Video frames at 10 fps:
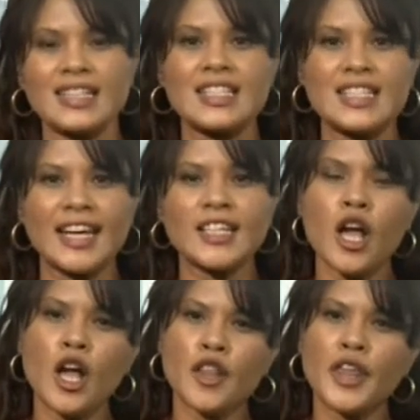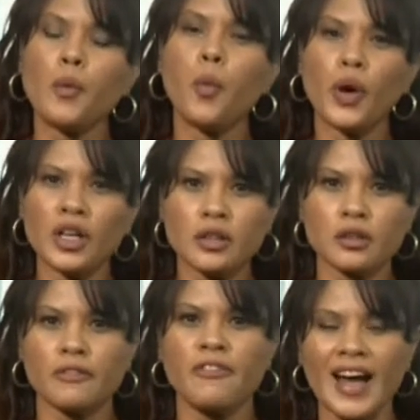Instead, they
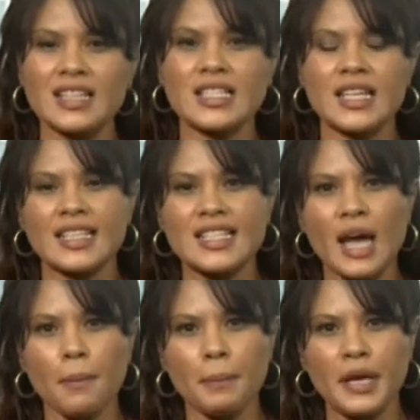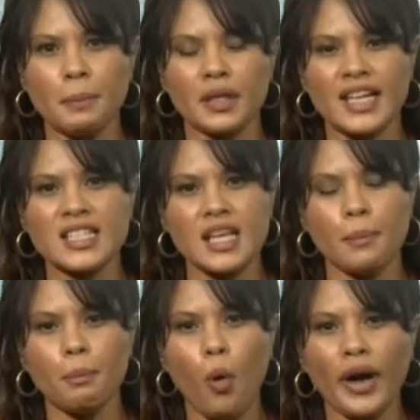will vaccinate some people at
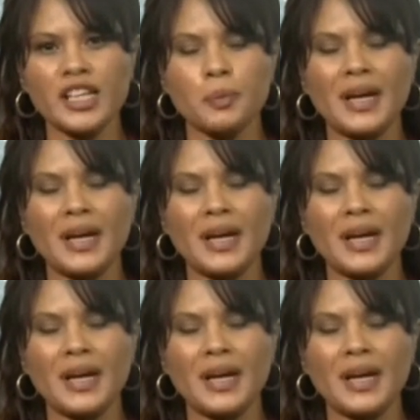some point,